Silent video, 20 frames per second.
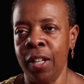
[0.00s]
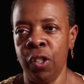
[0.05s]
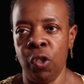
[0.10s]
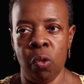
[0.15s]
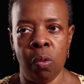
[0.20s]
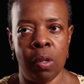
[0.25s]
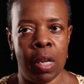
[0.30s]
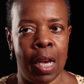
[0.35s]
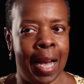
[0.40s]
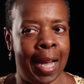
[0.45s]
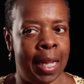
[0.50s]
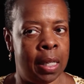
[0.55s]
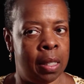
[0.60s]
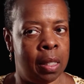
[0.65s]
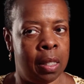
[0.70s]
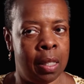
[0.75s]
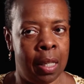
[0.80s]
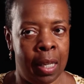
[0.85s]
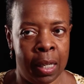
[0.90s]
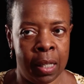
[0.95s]
you not
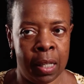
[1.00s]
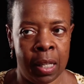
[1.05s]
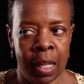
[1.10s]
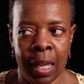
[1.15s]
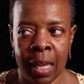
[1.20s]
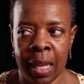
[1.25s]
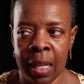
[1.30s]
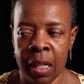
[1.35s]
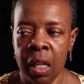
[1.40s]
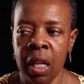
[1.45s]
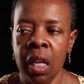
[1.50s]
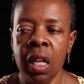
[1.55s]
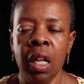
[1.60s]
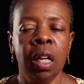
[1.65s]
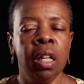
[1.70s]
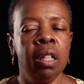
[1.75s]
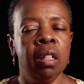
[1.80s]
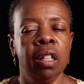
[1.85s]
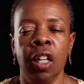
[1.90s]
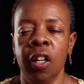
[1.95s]
said that.
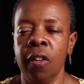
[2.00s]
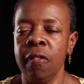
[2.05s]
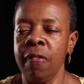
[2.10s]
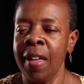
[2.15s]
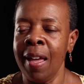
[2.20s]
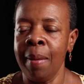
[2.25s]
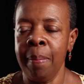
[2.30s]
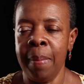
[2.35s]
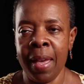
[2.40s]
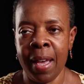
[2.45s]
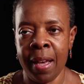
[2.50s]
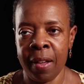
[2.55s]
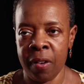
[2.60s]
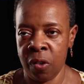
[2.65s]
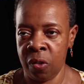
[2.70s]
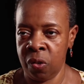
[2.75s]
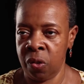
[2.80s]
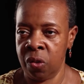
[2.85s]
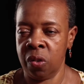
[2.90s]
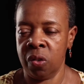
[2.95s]
None of that
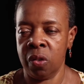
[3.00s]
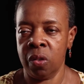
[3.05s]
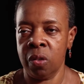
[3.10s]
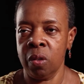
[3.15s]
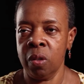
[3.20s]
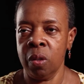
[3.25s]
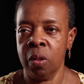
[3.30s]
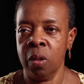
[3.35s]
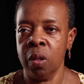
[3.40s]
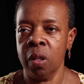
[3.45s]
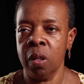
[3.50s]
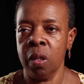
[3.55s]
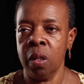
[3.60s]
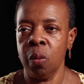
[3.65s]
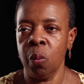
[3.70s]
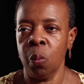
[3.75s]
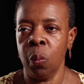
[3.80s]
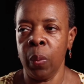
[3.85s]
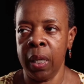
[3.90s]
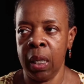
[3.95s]
matters.
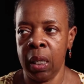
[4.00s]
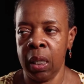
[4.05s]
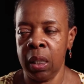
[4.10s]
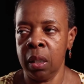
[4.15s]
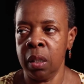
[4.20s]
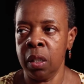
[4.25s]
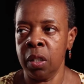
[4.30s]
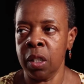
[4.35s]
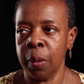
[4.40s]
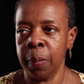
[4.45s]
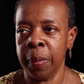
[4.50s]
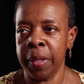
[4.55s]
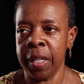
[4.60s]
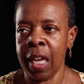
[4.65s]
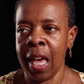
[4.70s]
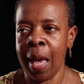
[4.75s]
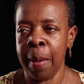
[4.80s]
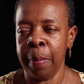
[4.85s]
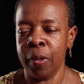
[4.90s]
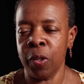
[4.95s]
When something
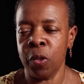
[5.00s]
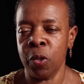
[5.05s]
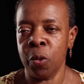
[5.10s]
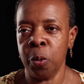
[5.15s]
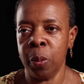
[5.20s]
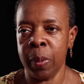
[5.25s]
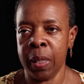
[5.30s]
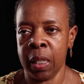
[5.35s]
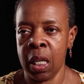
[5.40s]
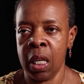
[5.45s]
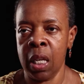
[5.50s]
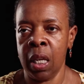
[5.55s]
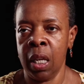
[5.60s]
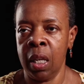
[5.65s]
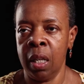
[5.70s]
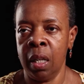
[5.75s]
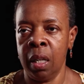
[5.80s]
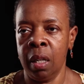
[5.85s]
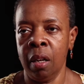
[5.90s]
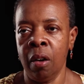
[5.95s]
happens to a
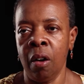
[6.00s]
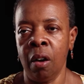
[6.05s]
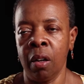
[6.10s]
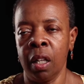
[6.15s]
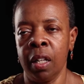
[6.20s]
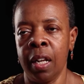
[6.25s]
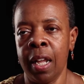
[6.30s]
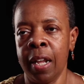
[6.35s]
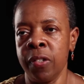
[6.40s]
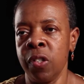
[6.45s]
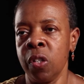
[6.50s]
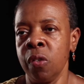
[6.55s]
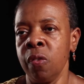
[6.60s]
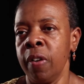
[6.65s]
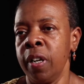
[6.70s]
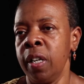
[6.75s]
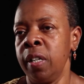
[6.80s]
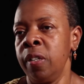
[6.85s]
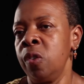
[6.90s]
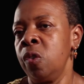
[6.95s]
kid, all of that is
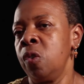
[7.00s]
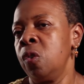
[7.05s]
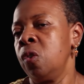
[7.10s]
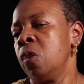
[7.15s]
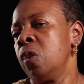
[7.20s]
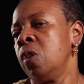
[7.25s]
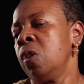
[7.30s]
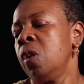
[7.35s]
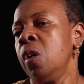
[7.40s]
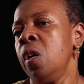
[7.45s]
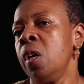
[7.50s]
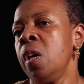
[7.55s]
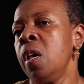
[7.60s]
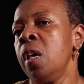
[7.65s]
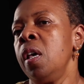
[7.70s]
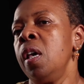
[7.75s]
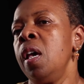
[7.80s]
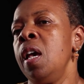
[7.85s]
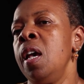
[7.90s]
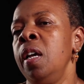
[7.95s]
erased,
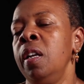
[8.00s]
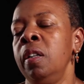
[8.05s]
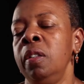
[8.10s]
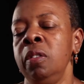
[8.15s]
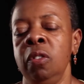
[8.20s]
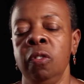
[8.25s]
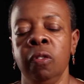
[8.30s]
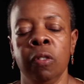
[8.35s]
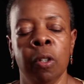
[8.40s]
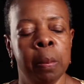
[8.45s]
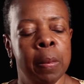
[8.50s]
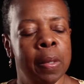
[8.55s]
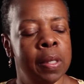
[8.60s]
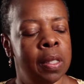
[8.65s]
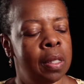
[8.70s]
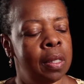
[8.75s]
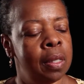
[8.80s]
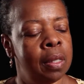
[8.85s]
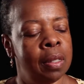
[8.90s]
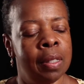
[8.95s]
and you've
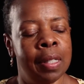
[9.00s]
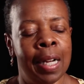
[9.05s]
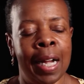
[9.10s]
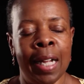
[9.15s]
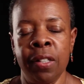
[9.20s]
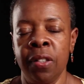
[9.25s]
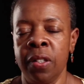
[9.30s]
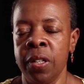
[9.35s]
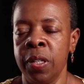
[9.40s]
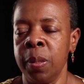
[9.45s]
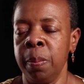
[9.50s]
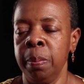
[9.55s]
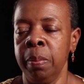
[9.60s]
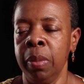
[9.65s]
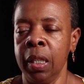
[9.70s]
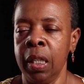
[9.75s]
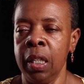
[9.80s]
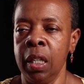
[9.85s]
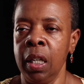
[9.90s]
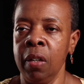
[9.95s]
almost got this
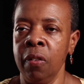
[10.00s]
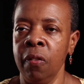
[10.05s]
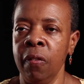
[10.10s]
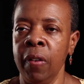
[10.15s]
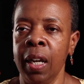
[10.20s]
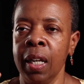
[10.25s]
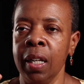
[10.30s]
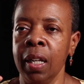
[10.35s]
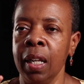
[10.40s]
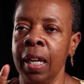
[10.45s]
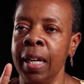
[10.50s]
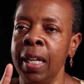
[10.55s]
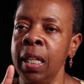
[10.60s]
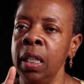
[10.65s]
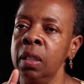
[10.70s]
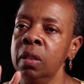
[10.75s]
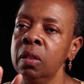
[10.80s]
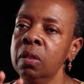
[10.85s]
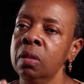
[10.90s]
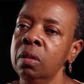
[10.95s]
blinking red light
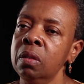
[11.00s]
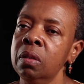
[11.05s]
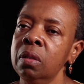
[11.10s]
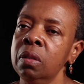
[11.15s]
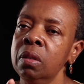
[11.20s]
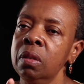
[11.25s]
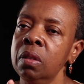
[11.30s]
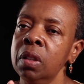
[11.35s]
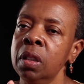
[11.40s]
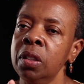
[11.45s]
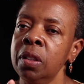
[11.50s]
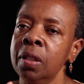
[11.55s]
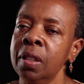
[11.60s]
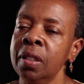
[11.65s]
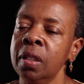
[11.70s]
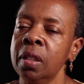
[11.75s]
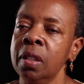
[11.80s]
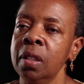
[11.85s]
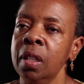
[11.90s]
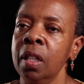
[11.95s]
that's
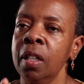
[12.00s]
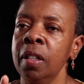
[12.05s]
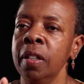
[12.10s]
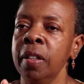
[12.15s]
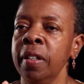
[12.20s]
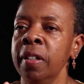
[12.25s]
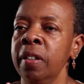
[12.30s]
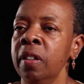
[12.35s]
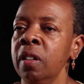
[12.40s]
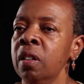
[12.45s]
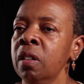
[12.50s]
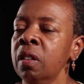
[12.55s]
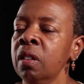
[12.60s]
just sitting there,